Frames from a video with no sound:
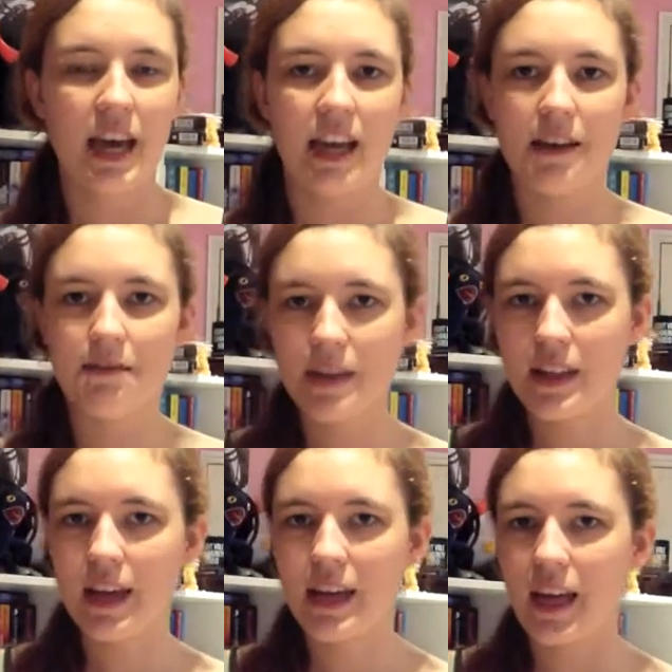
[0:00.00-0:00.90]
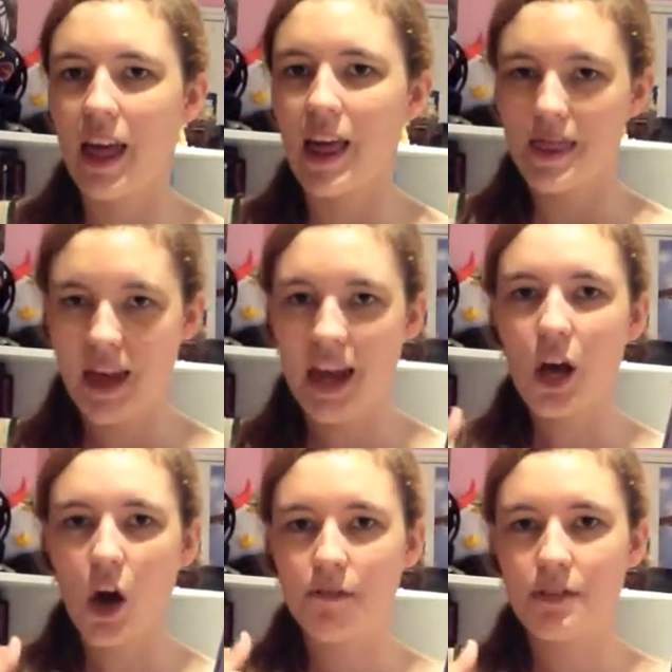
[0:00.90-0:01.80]
And I feel like they
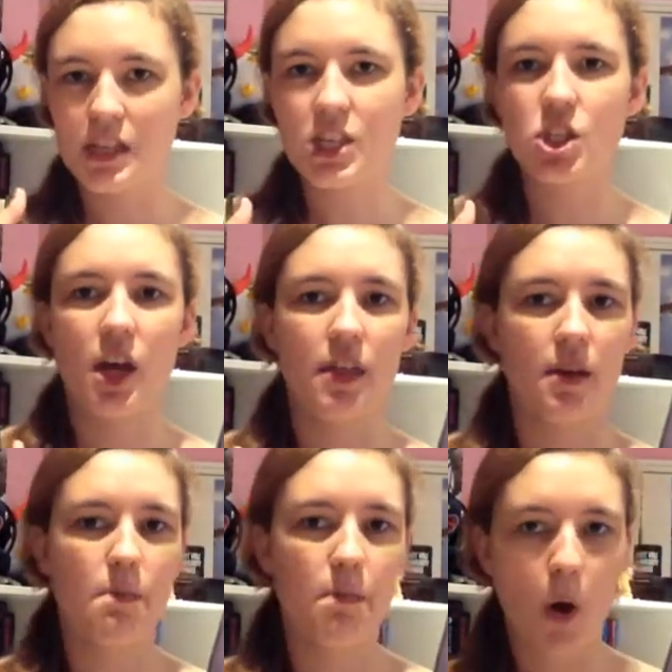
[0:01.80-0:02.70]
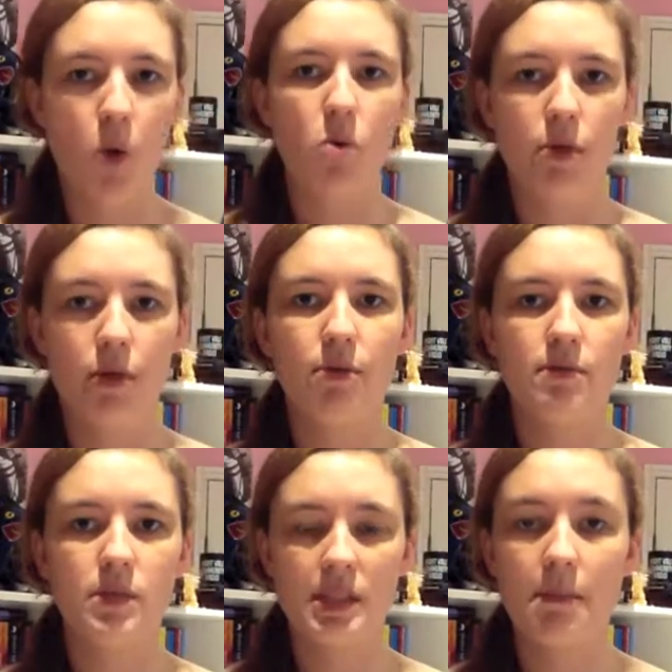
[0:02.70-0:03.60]
offered each other both
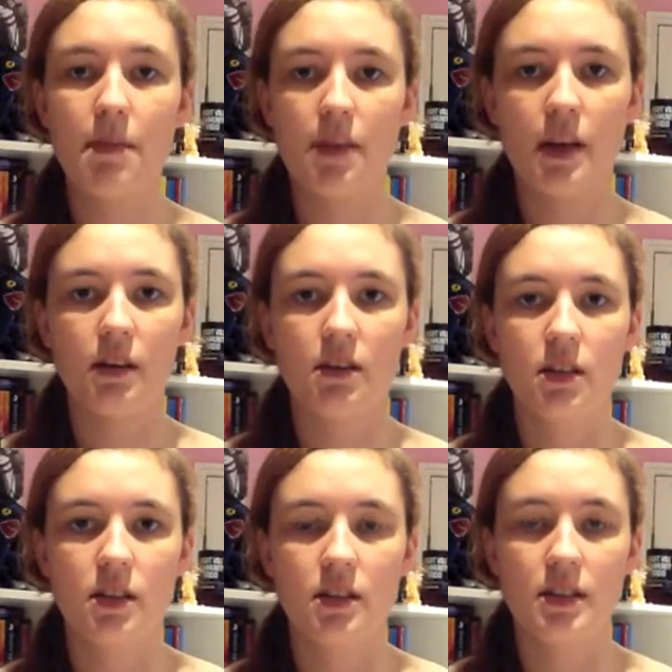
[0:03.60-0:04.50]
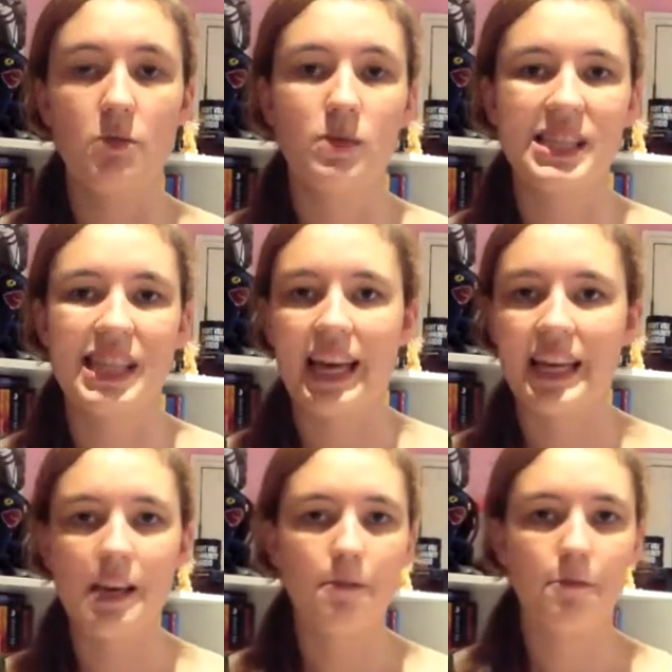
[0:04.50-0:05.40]
something that was
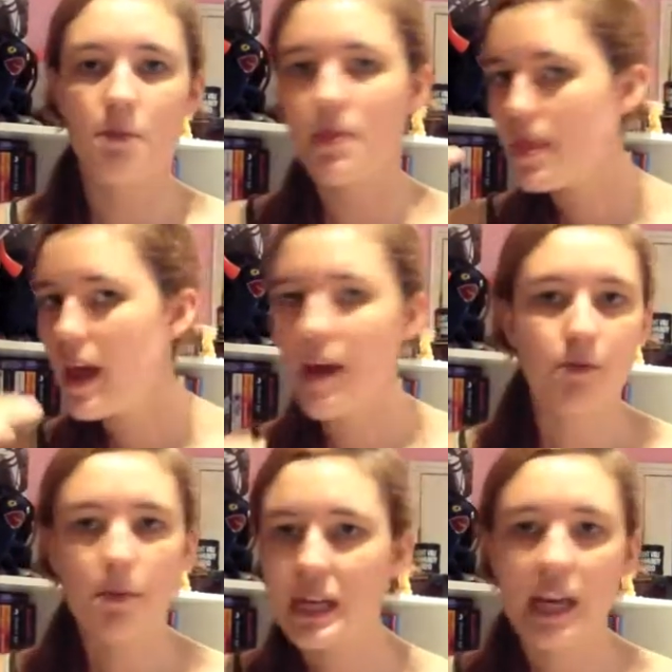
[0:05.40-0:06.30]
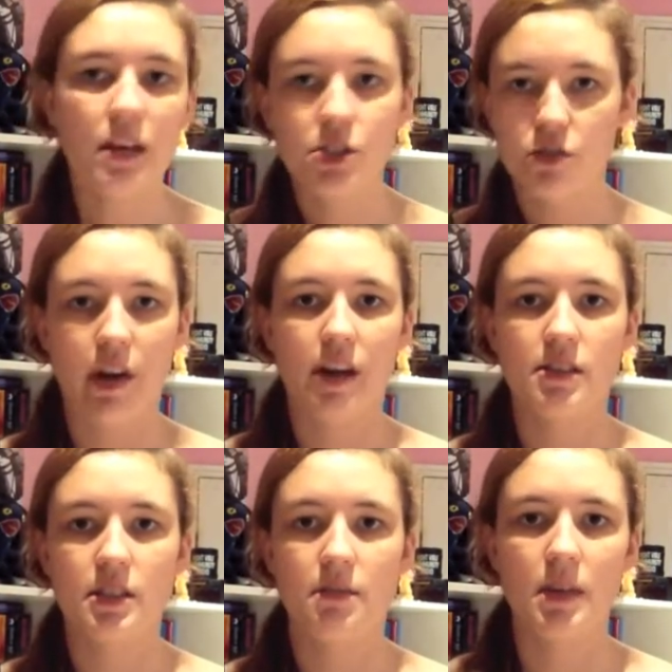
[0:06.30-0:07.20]
lacking from everybody else
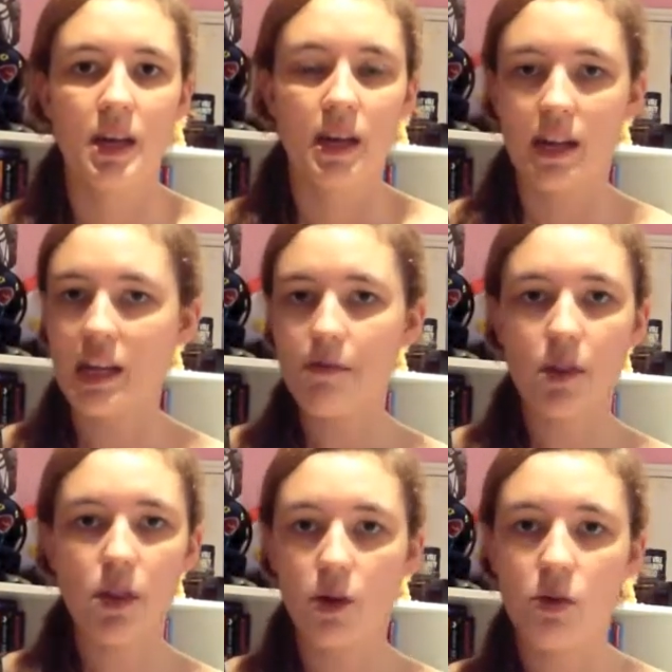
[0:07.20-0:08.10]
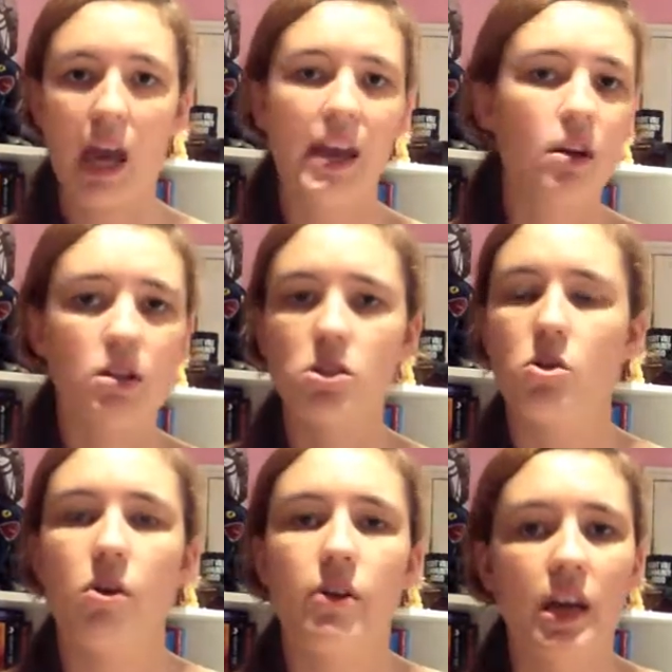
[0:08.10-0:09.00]
around them. And even though Chaol and
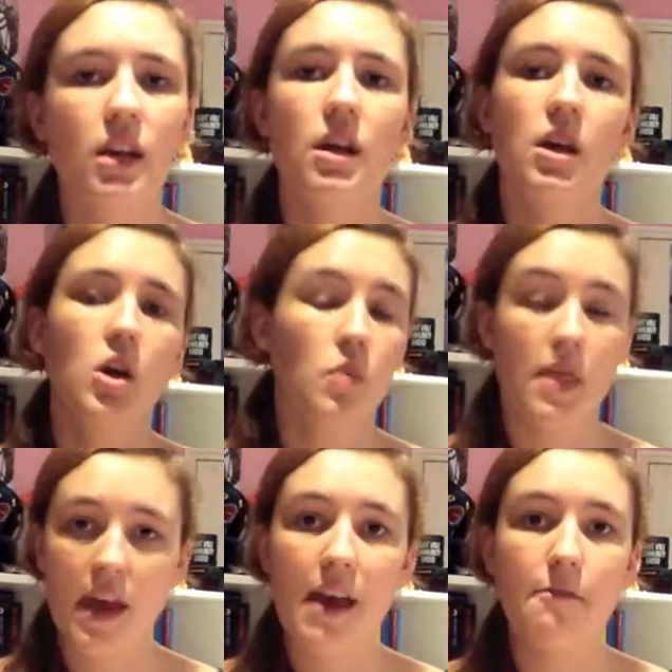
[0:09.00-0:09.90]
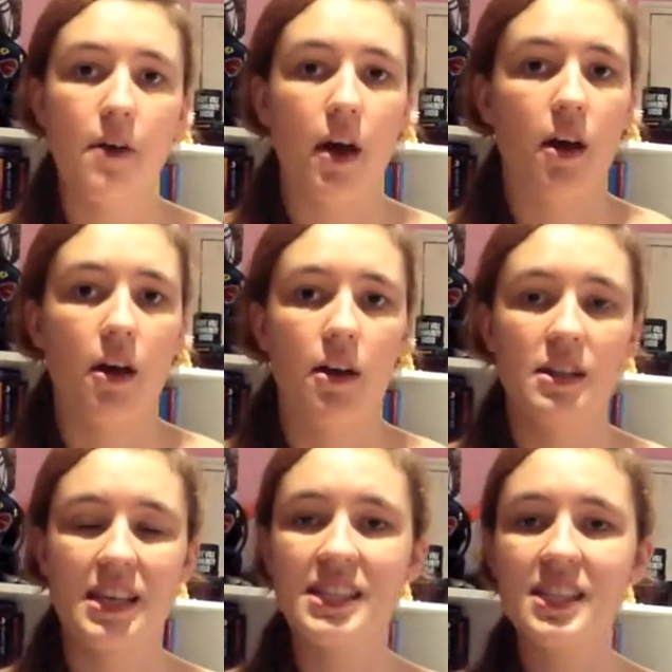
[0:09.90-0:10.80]
Dorian were there for her,
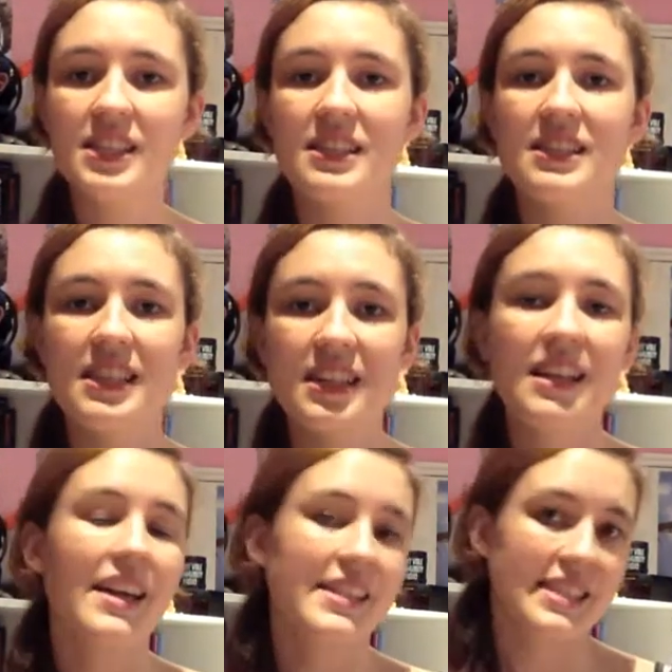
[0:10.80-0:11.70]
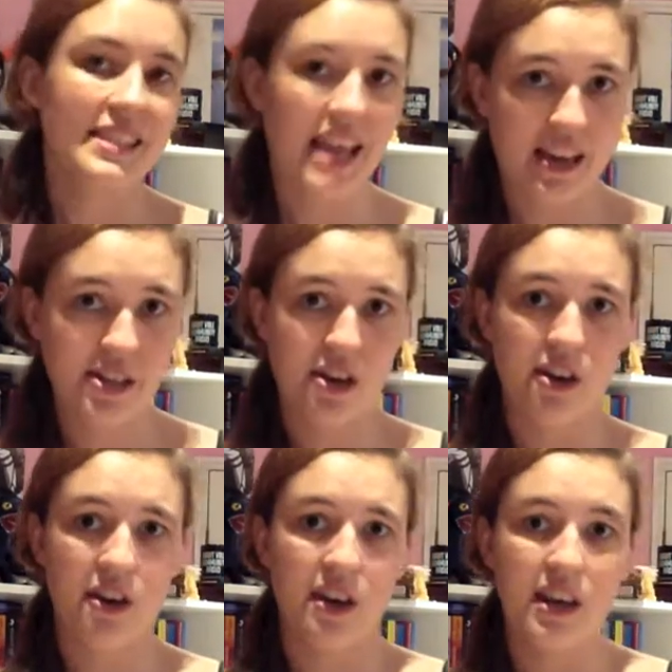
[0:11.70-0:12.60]
they just didn't understand
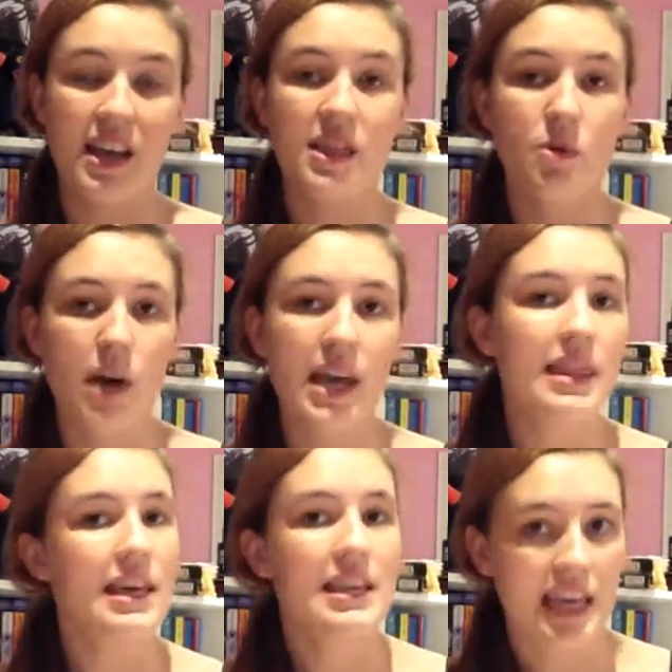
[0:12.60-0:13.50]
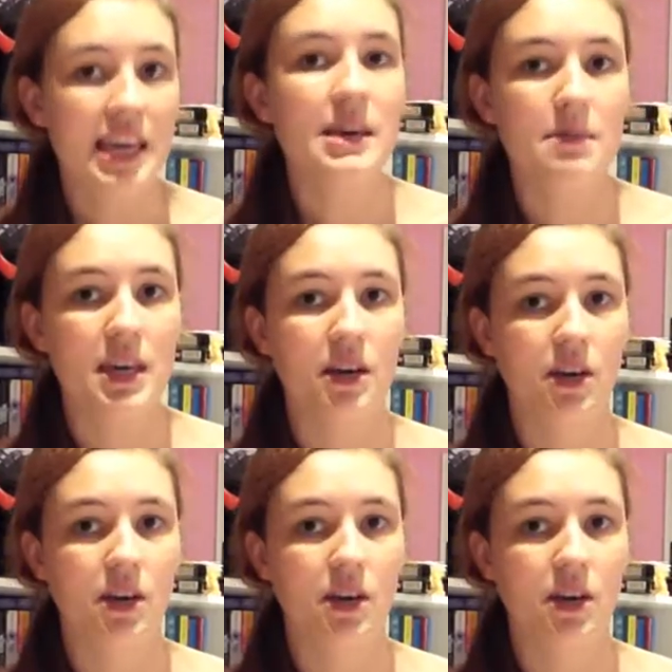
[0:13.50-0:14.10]
her in the way that Nehemia